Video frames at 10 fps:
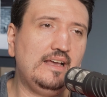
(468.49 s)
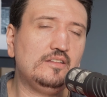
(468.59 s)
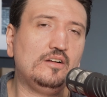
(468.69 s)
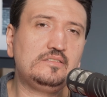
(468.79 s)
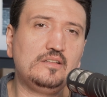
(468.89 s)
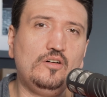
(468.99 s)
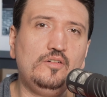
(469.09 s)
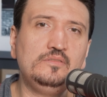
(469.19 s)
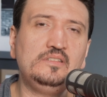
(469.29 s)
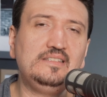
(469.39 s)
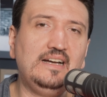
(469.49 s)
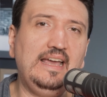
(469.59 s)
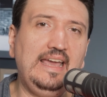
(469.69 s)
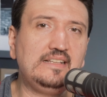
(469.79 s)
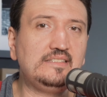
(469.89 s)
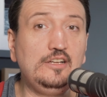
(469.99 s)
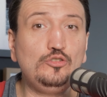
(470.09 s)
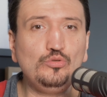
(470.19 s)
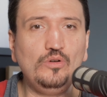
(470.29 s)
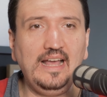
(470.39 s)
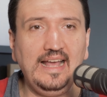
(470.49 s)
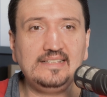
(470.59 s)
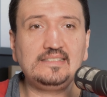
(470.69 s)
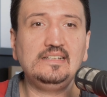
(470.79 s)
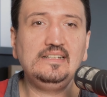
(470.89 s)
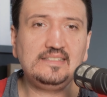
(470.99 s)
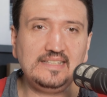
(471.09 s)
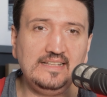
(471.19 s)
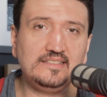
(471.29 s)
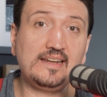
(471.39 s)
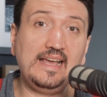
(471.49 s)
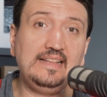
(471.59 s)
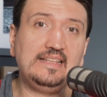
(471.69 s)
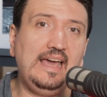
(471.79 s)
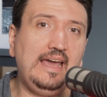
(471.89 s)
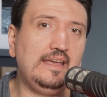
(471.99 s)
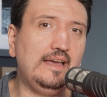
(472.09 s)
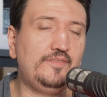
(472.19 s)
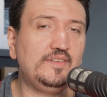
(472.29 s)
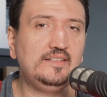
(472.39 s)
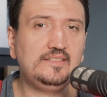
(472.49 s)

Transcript: and also on the XH2S sensor and AF